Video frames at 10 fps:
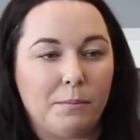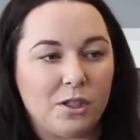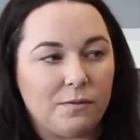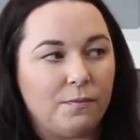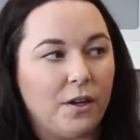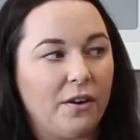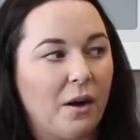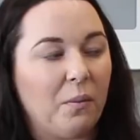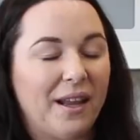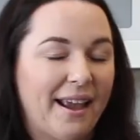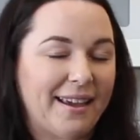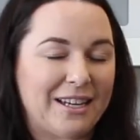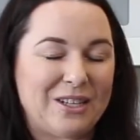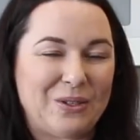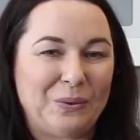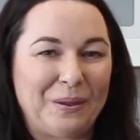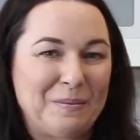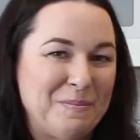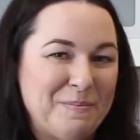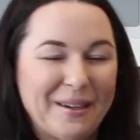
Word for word: I'm just figuring out when I can do them.